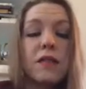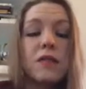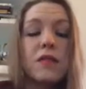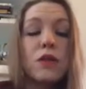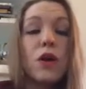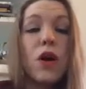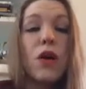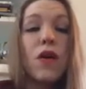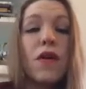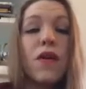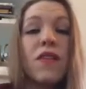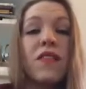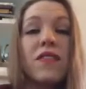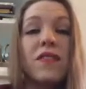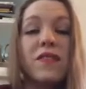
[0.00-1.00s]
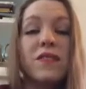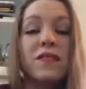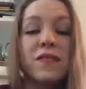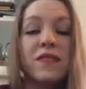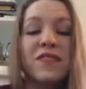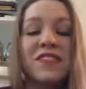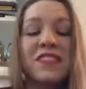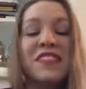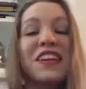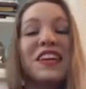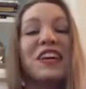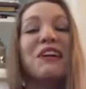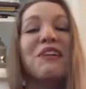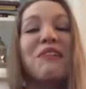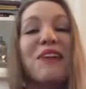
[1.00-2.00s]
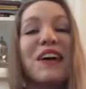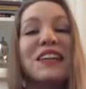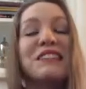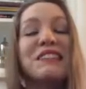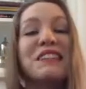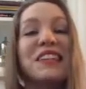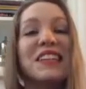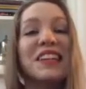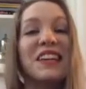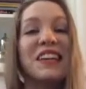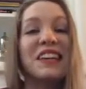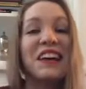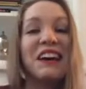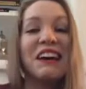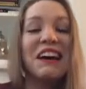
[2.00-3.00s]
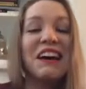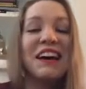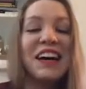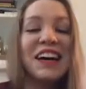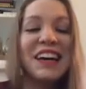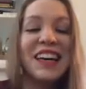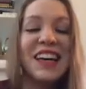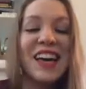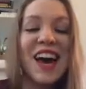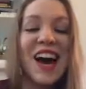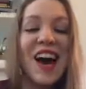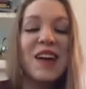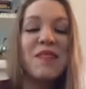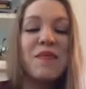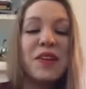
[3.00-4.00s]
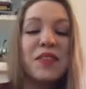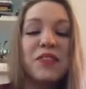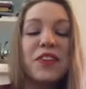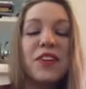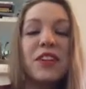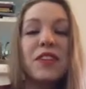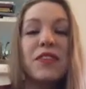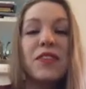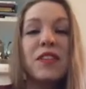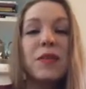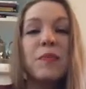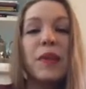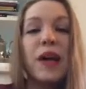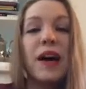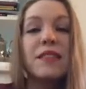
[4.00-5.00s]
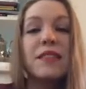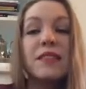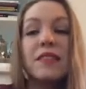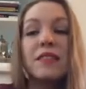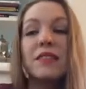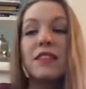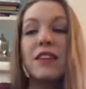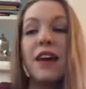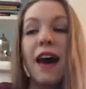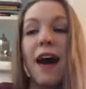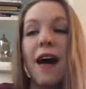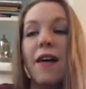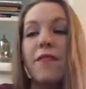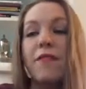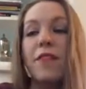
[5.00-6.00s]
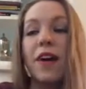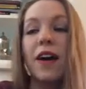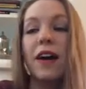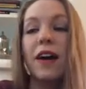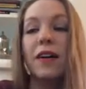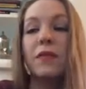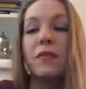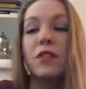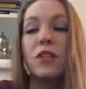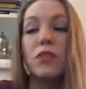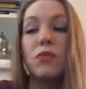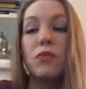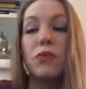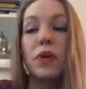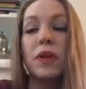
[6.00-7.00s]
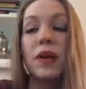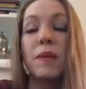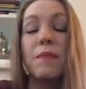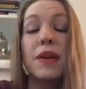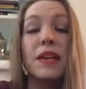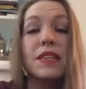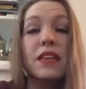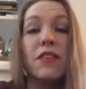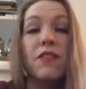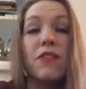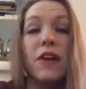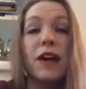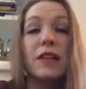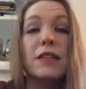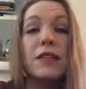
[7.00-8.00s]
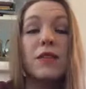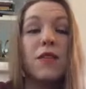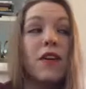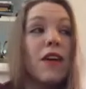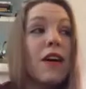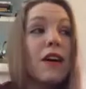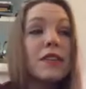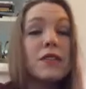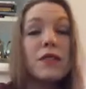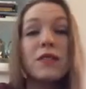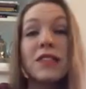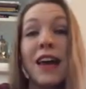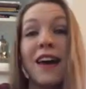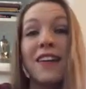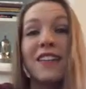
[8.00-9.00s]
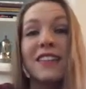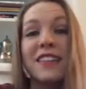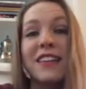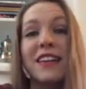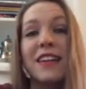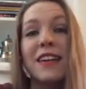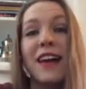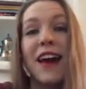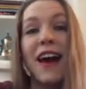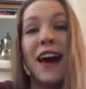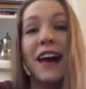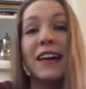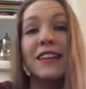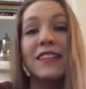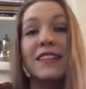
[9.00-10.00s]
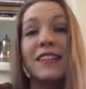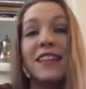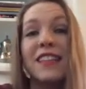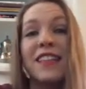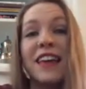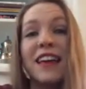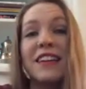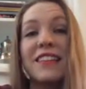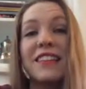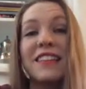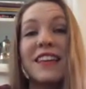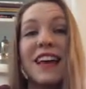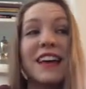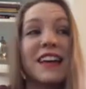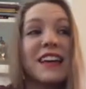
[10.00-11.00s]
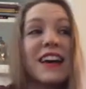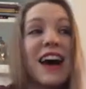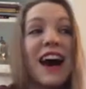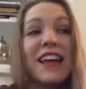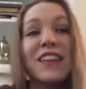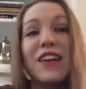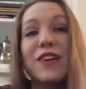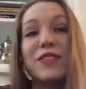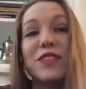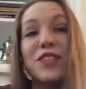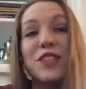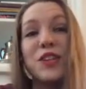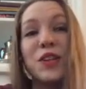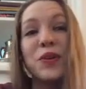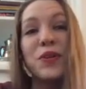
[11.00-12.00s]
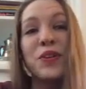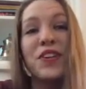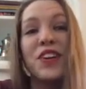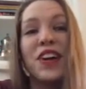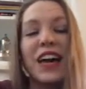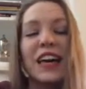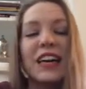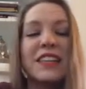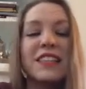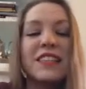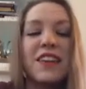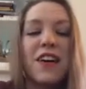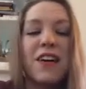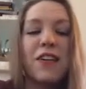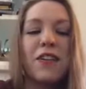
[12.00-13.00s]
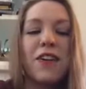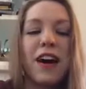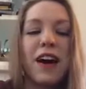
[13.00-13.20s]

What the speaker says: So, good question. I've been really, really blessed to have just really amazing friends who are also talented at the things that I love to do. So,